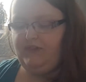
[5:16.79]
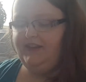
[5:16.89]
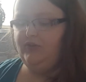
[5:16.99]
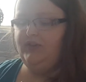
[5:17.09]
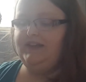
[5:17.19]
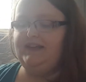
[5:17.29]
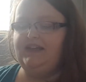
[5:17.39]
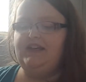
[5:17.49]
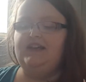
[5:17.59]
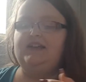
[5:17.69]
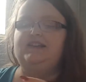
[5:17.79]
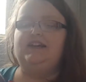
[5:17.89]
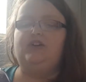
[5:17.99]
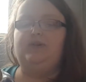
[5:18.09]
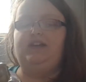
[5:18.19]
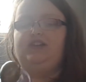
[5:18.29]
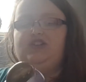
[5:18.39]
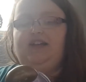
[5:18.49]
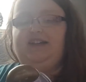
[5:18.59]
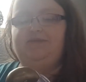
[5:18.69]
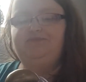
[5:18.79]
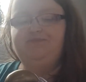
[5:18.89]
like really liquidy jelly.